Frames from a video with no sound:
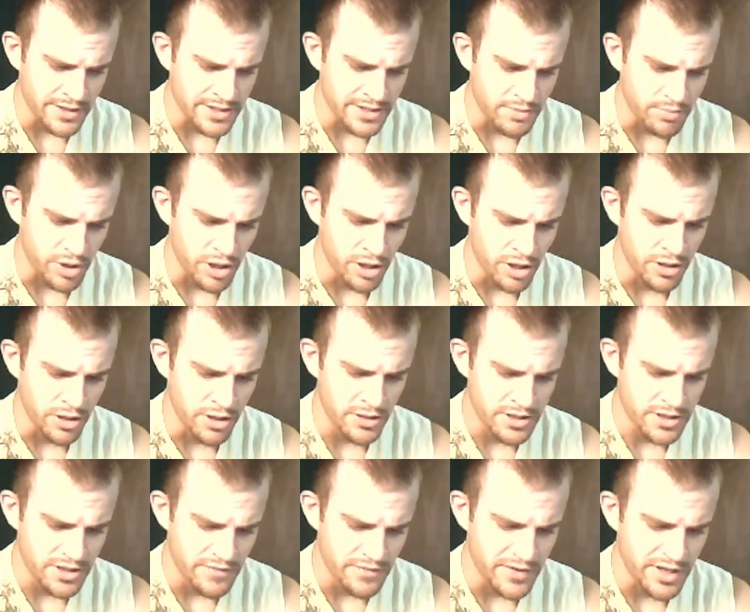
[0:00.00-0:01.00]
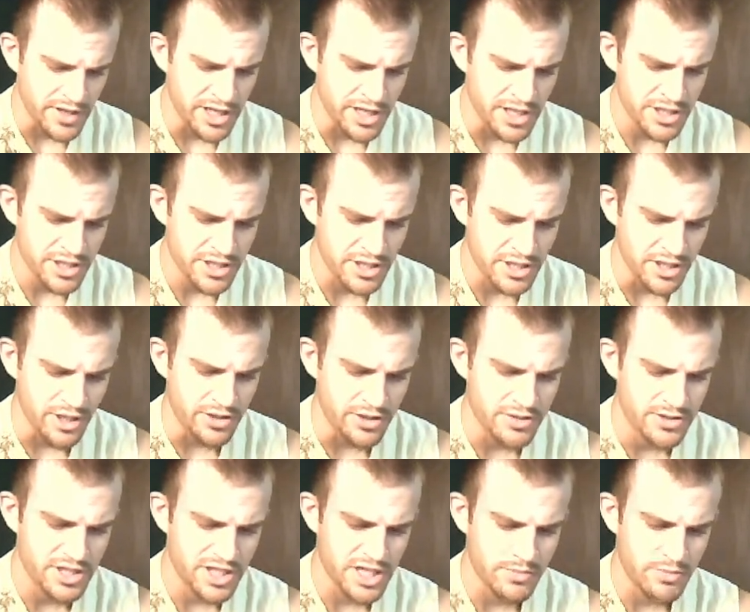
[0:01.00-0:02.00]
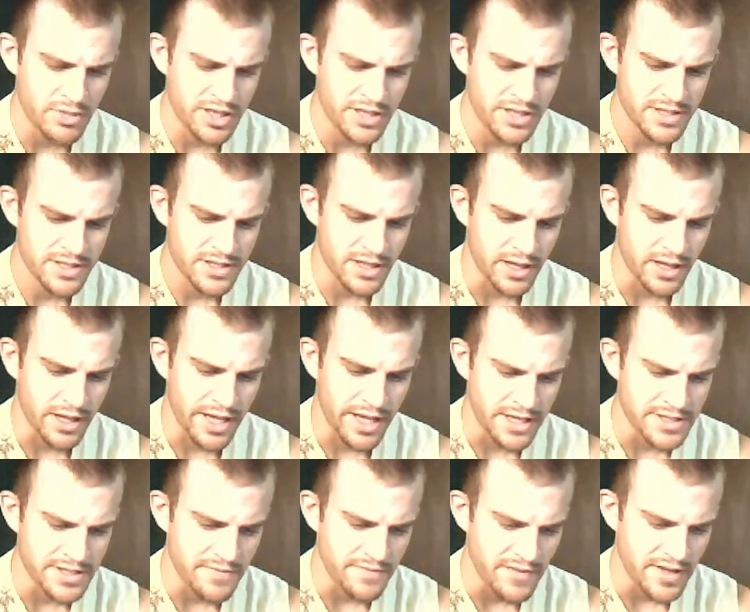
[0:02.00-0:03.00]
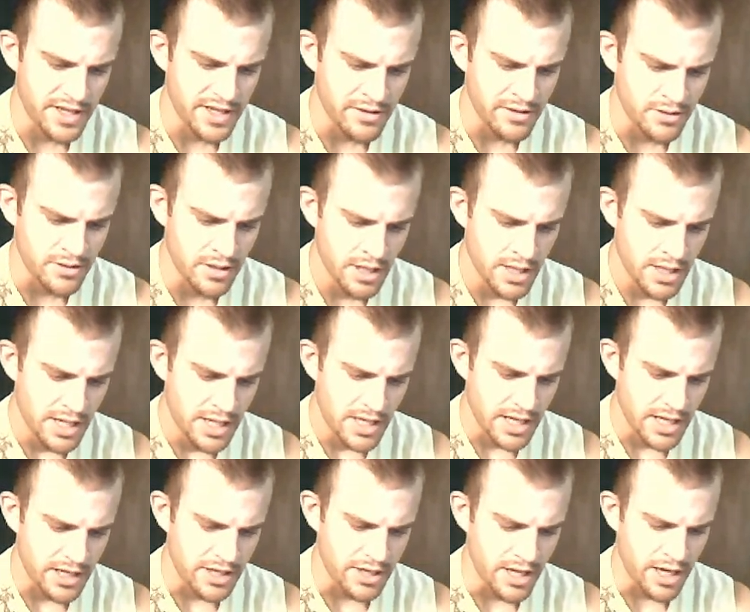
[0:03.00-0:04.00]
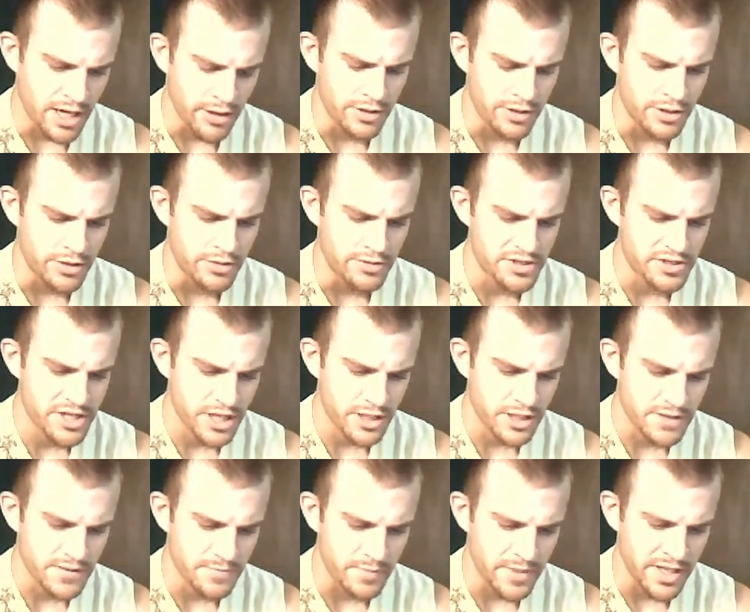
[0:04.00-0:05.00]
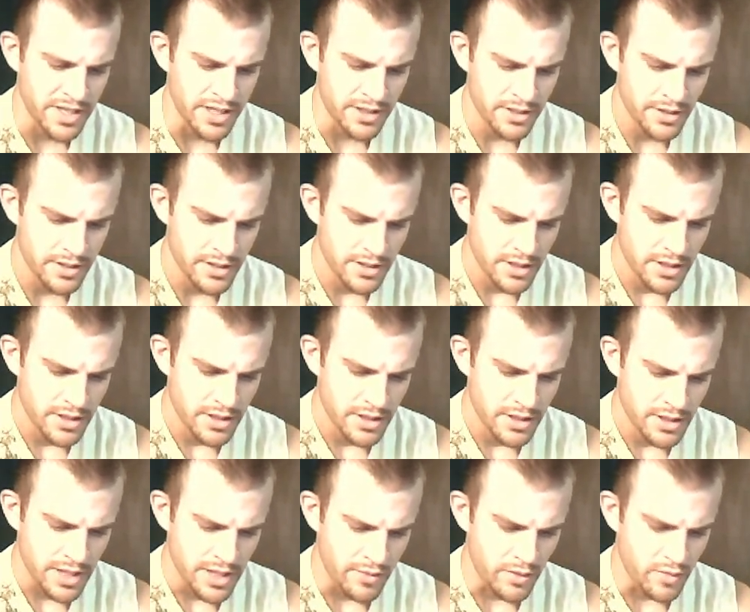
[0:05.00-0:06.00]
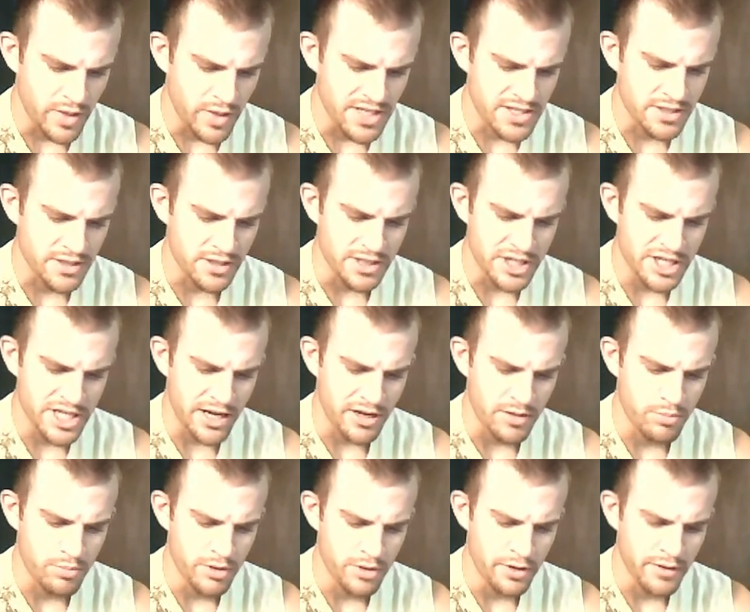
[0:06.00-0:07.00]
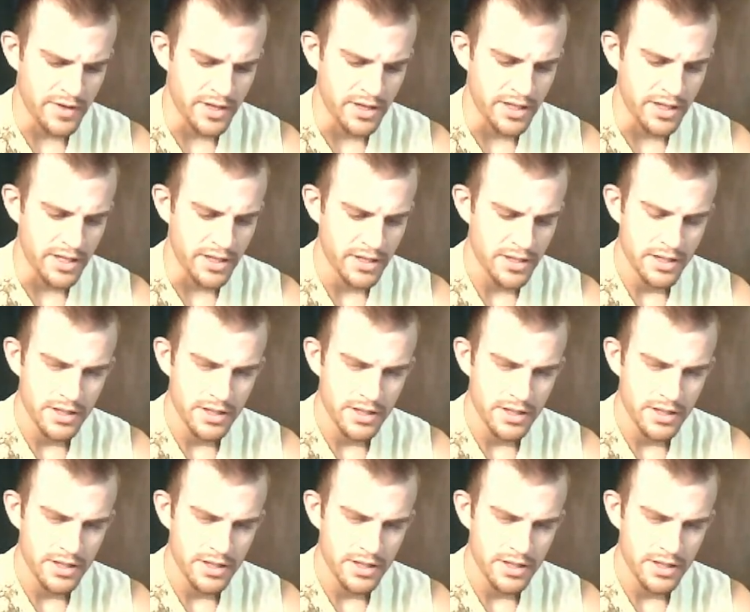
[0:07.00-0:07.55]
the birds, the fish, the goose giblets, the legs of veal, and other huge chunks of meat. They would whistle and shout approvingly,